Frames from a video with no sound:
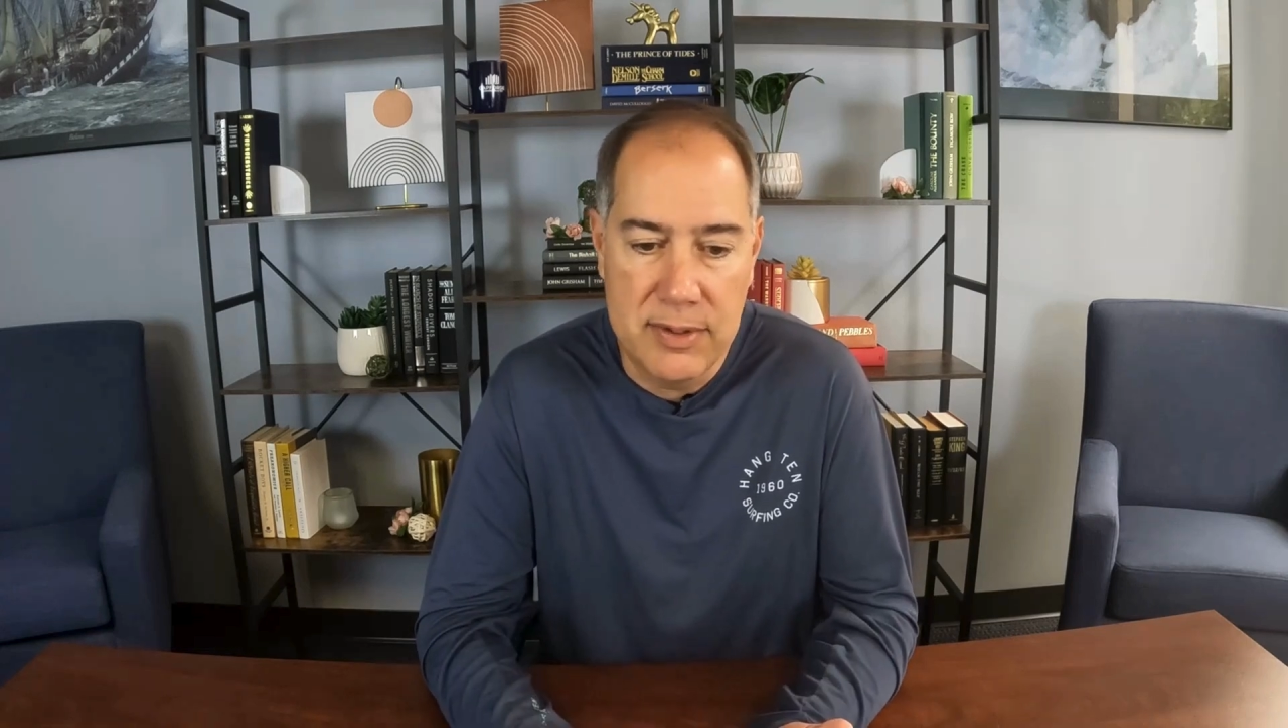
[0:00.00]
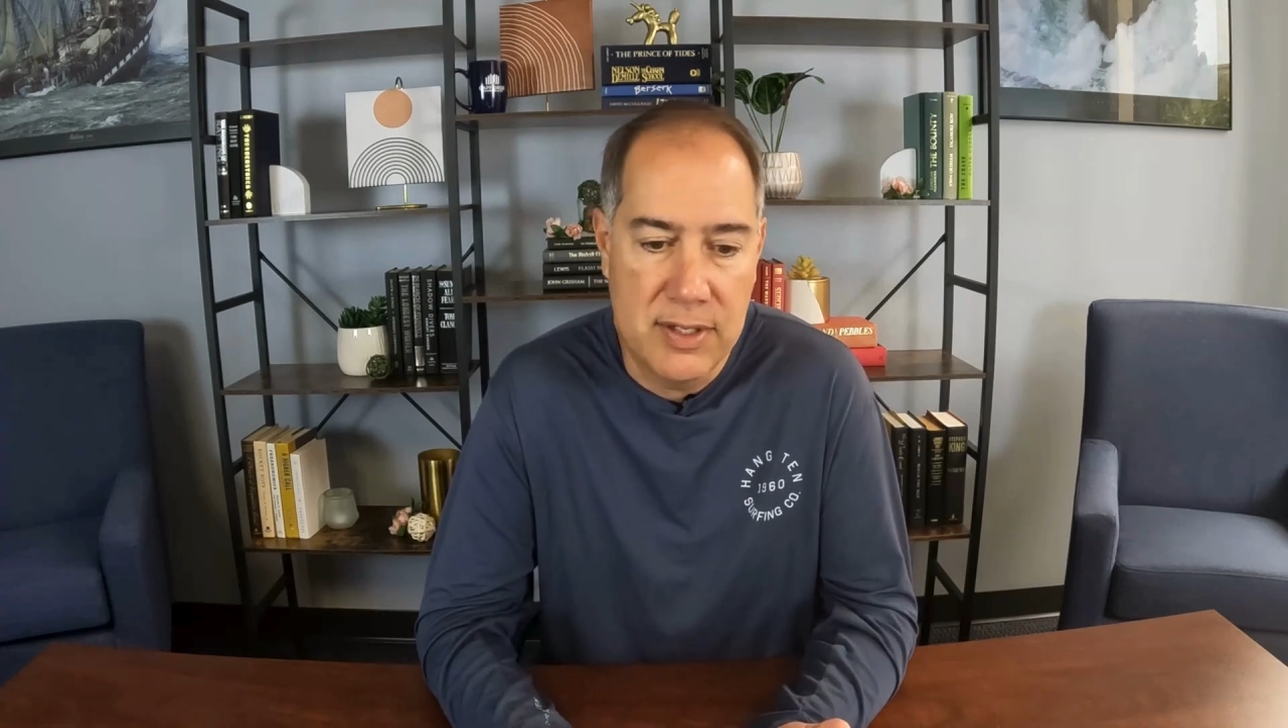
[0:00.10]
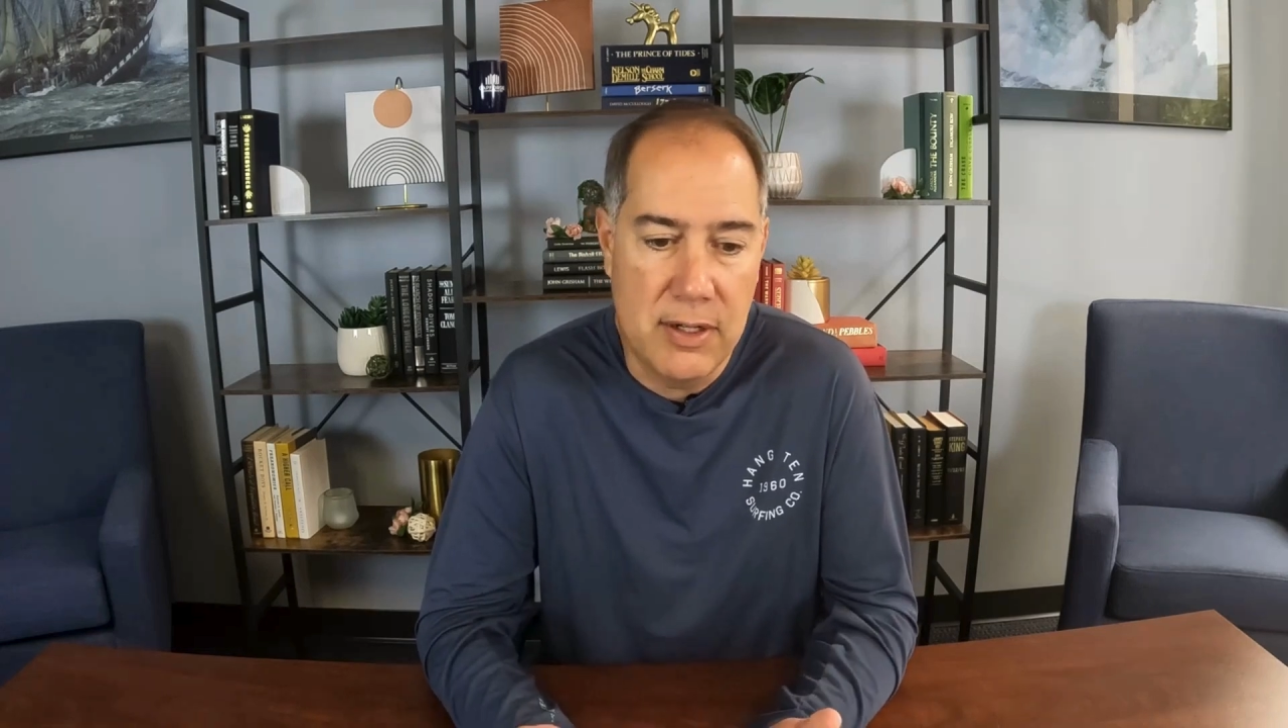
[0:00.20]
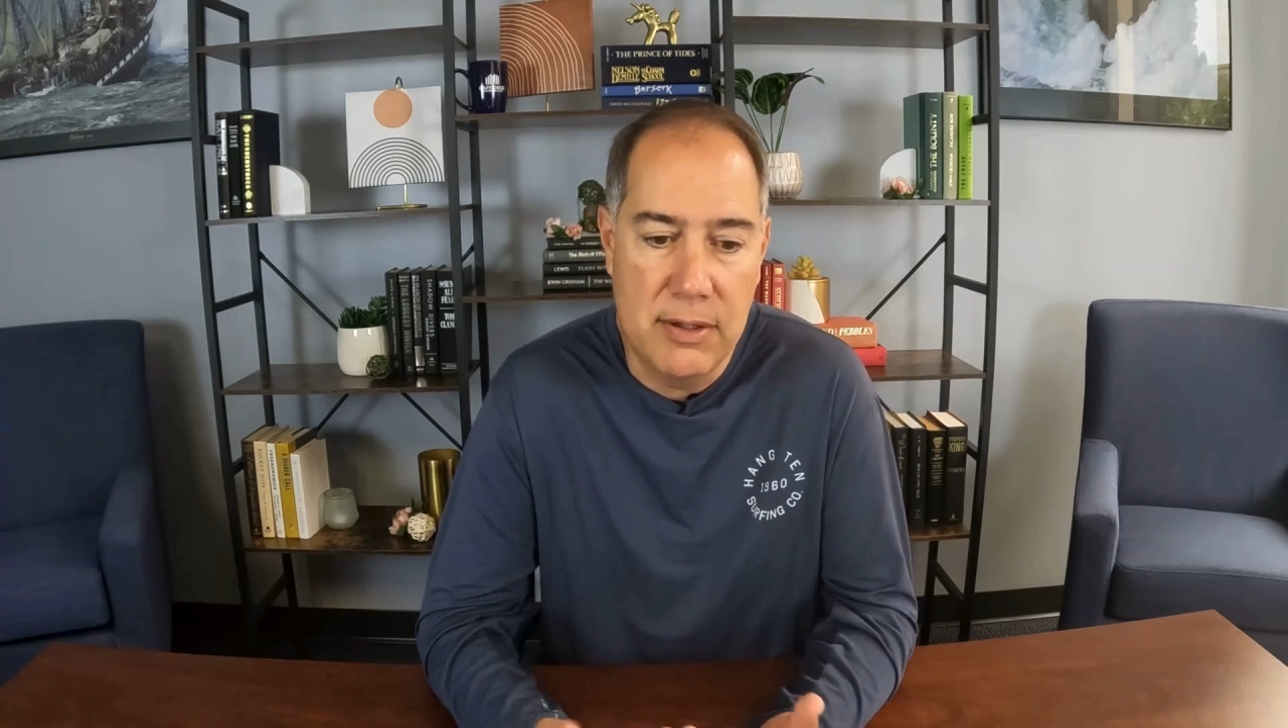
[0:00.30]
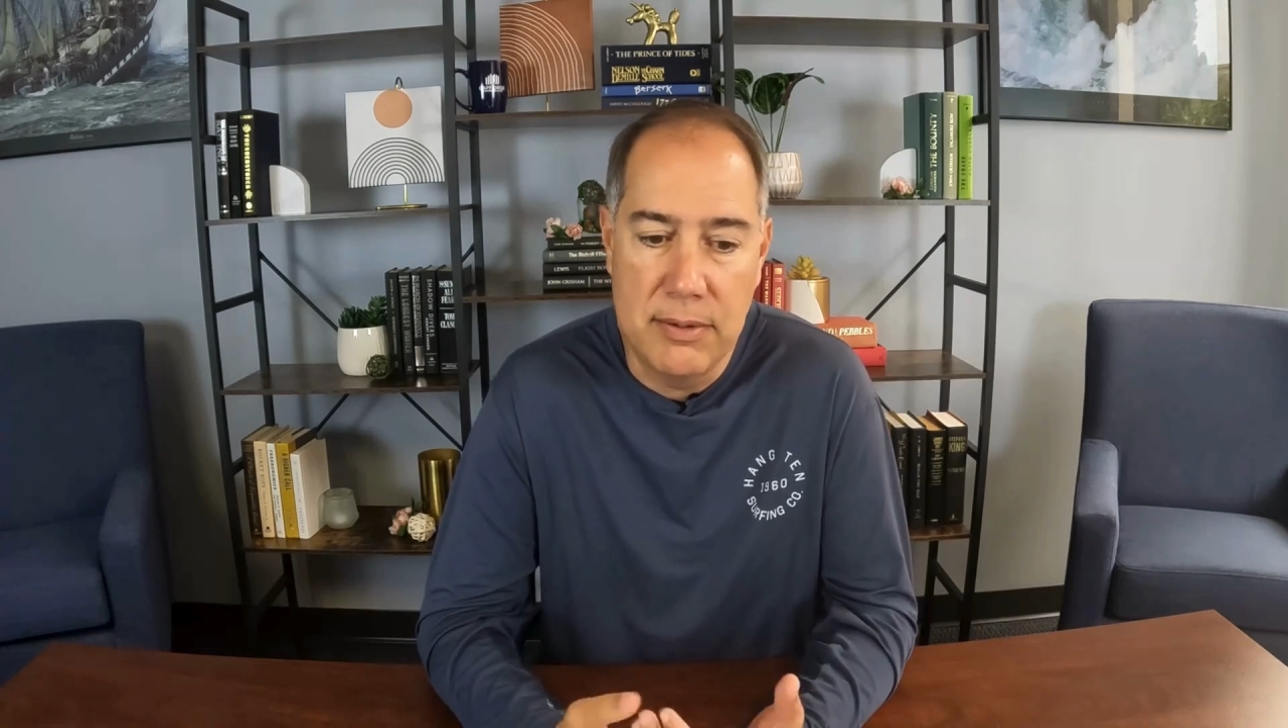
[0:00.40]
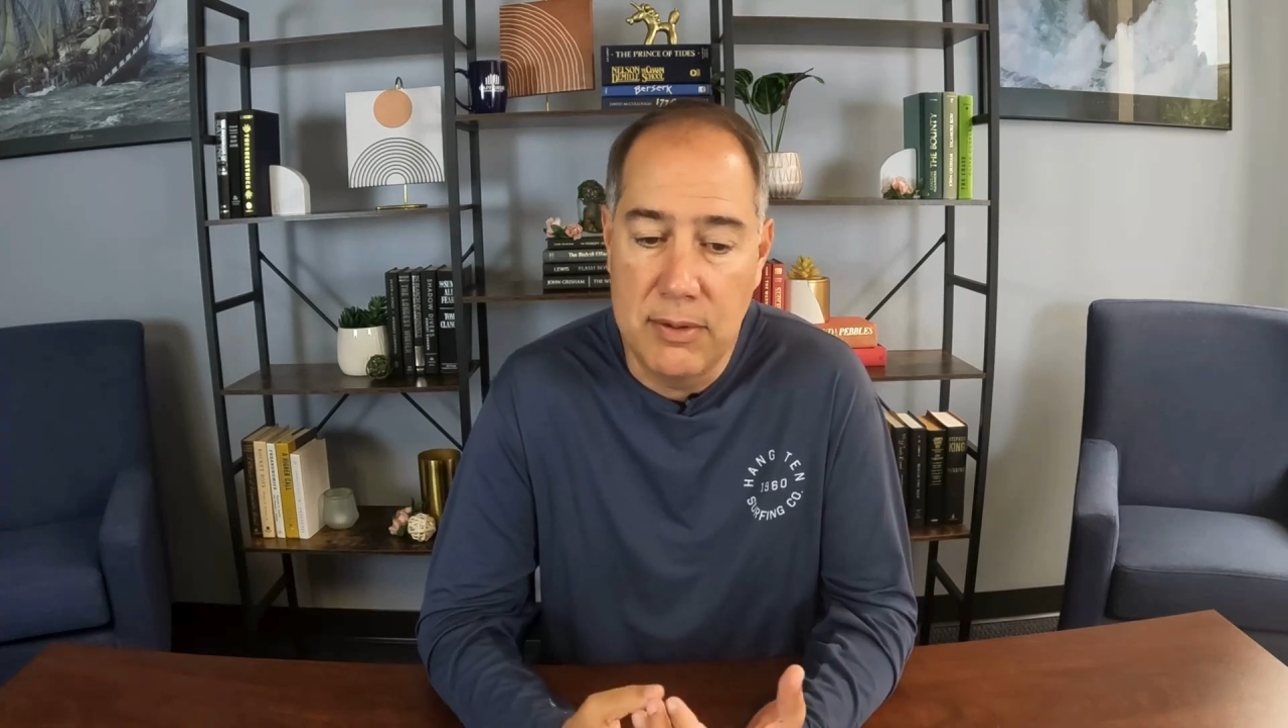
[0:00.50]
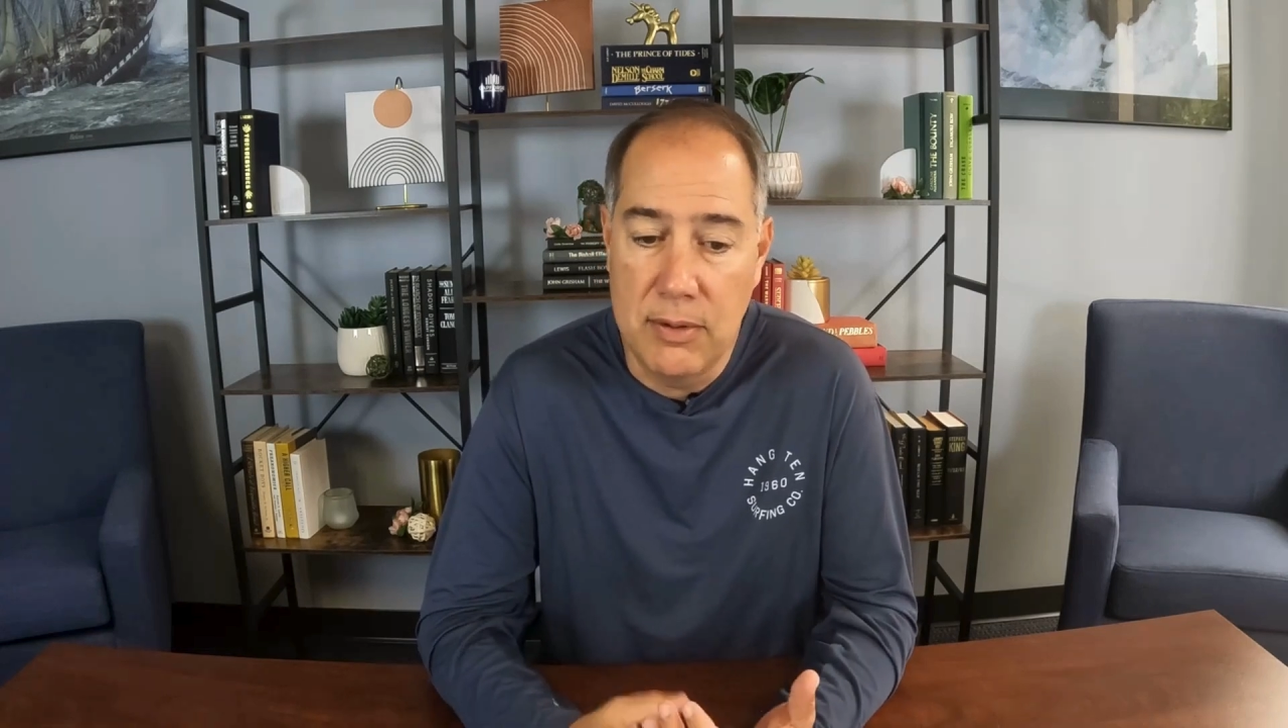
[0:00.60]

result,